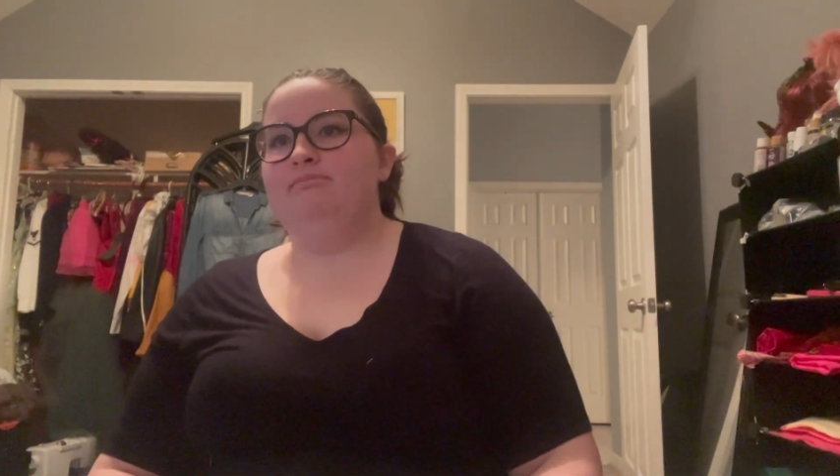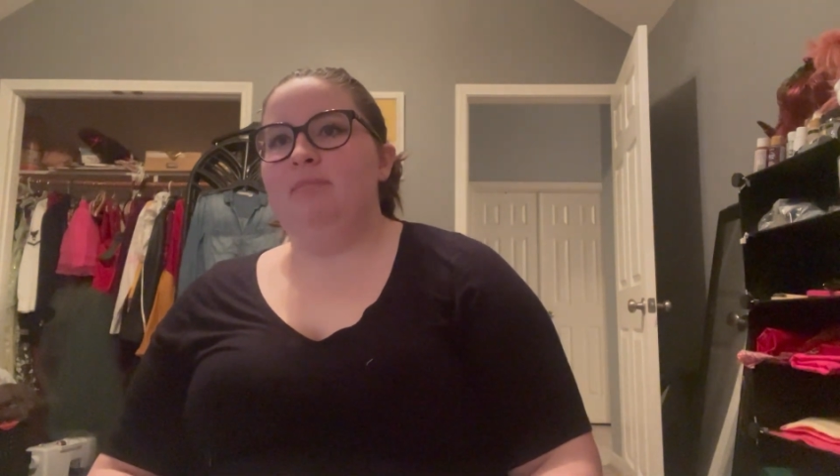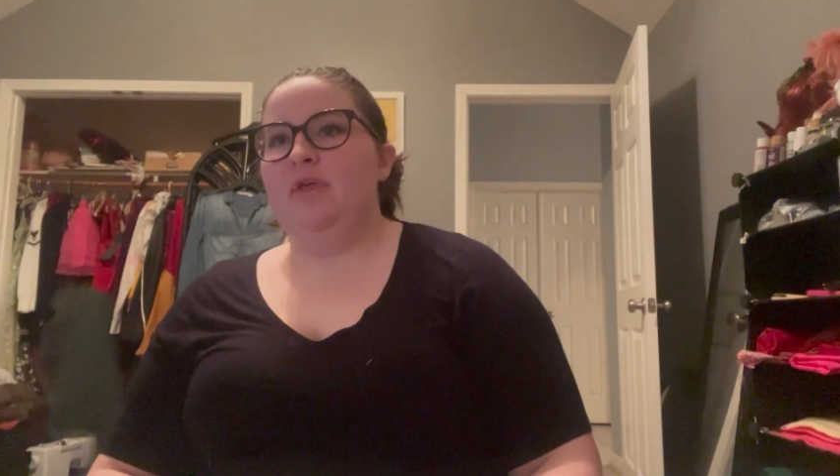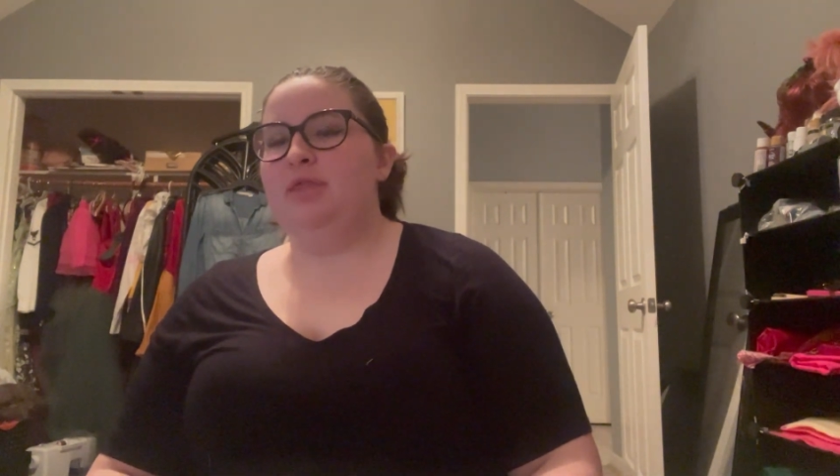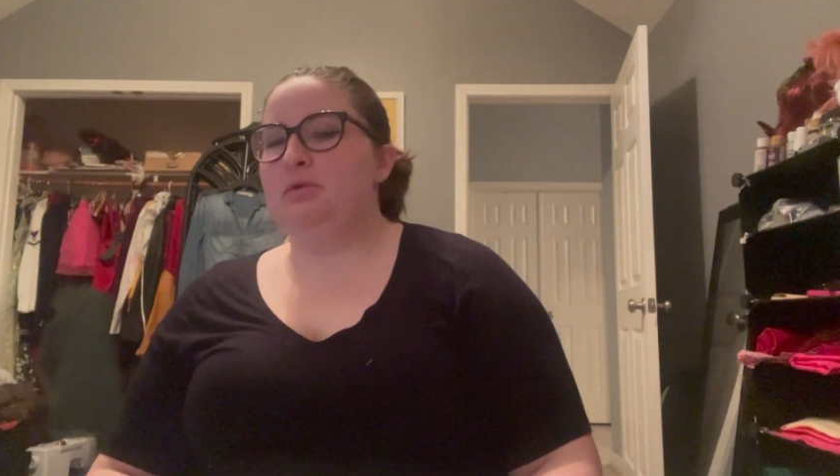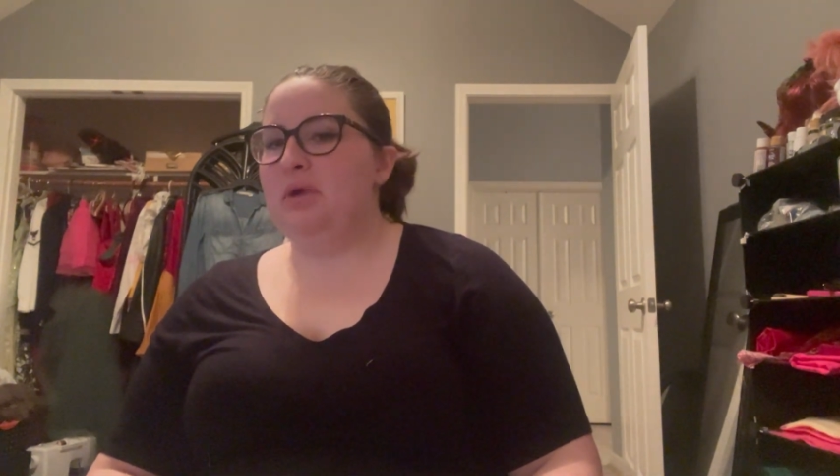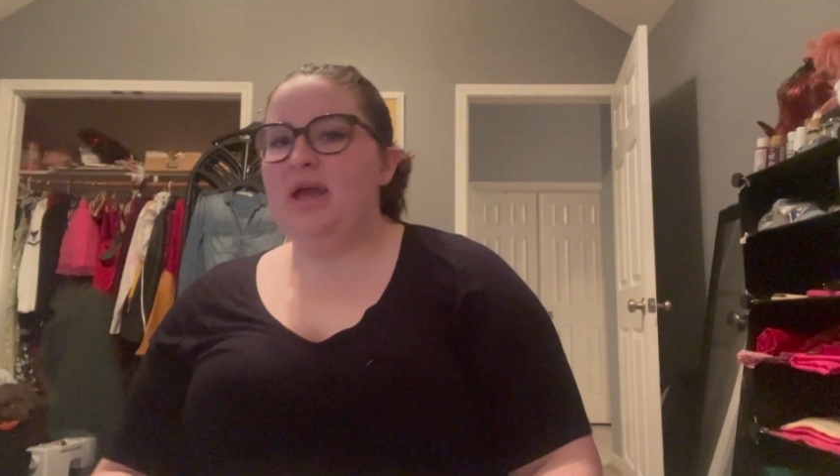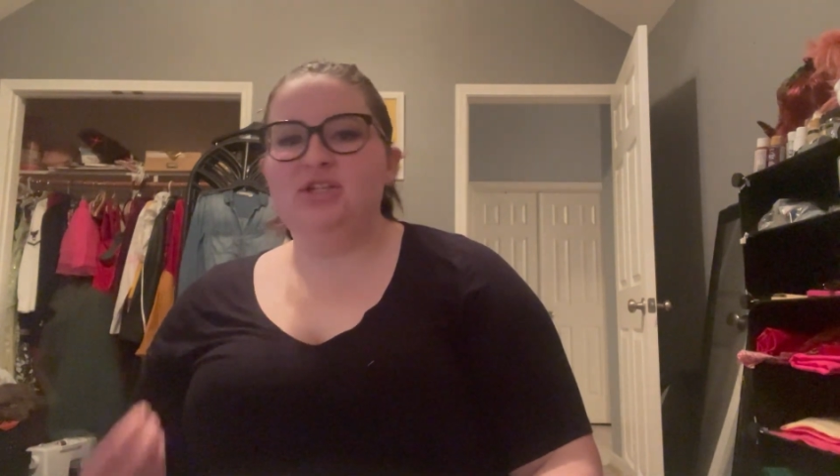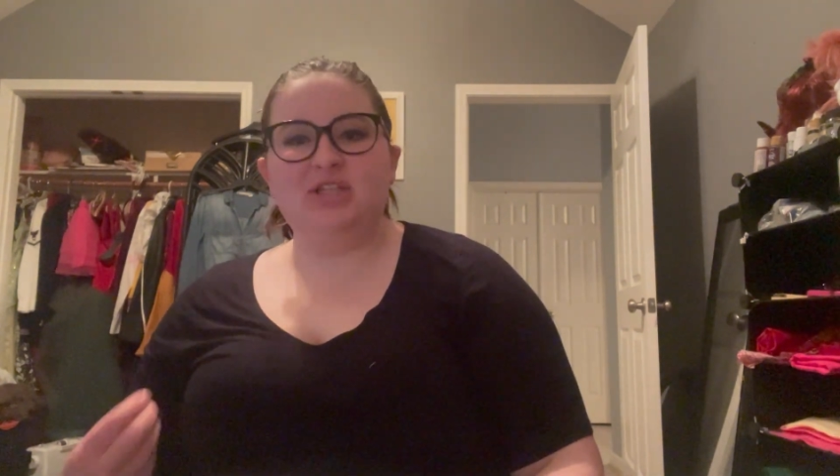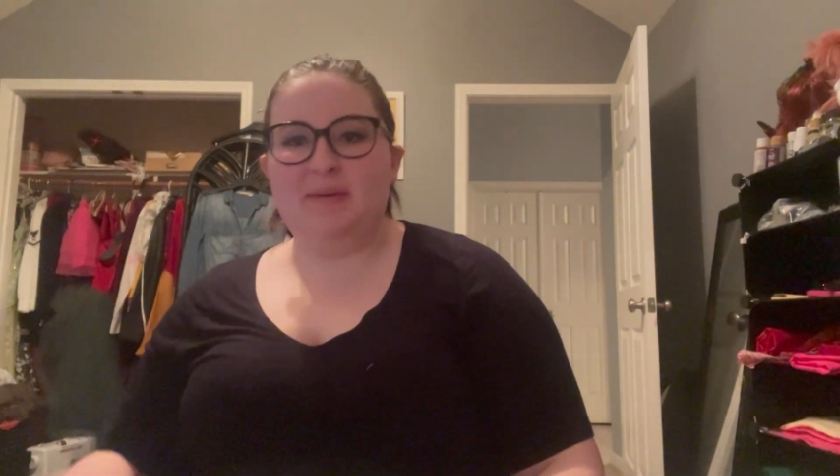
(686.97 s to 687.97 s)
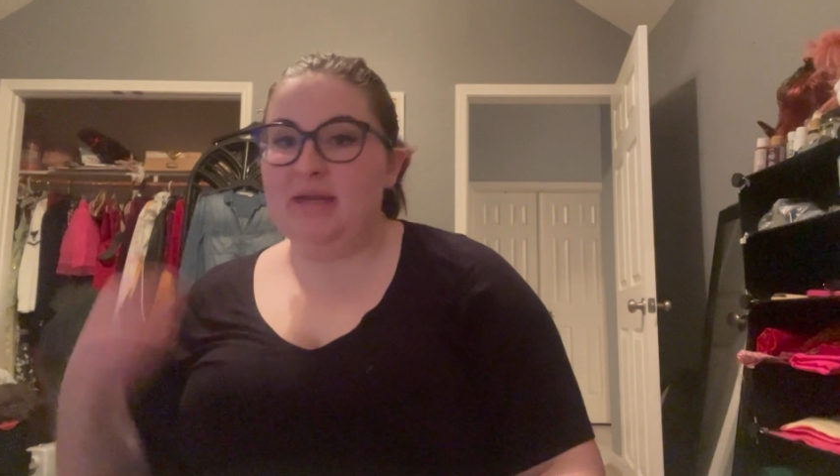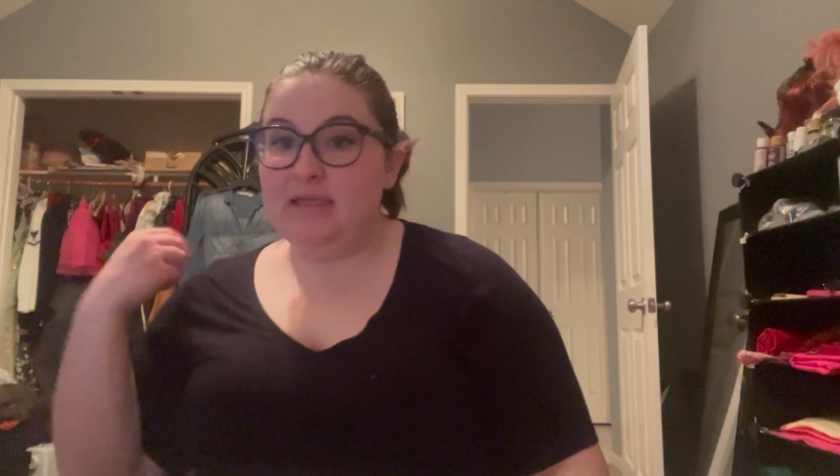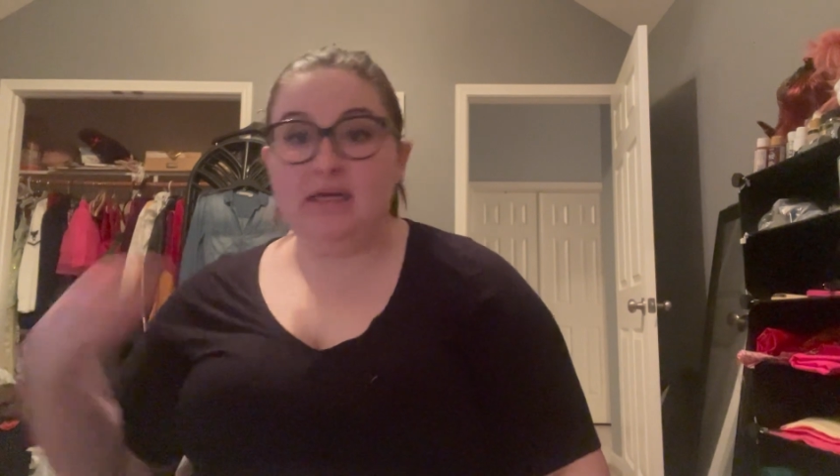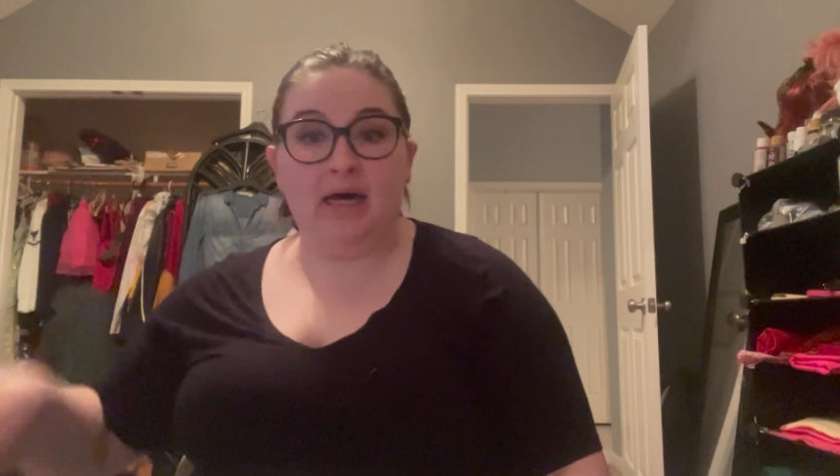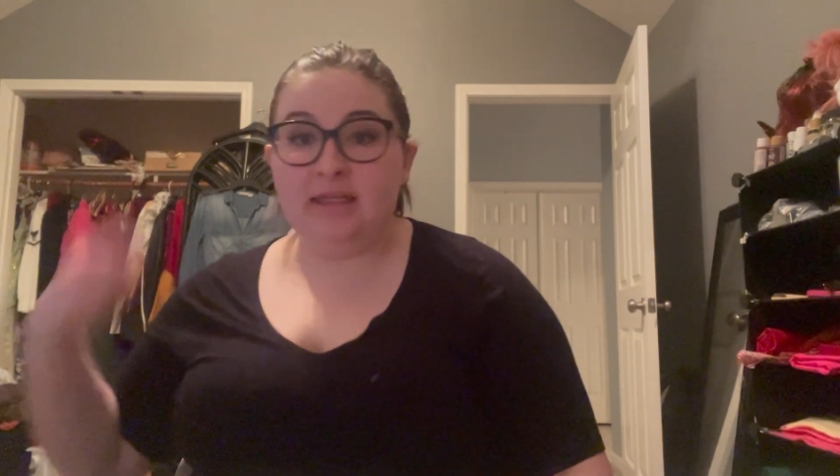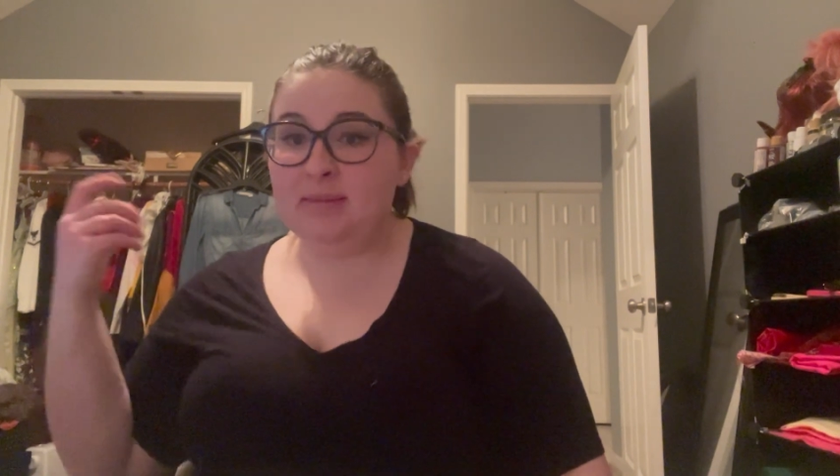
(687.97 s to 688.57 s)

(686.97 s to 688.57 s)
The thread just kept getting cut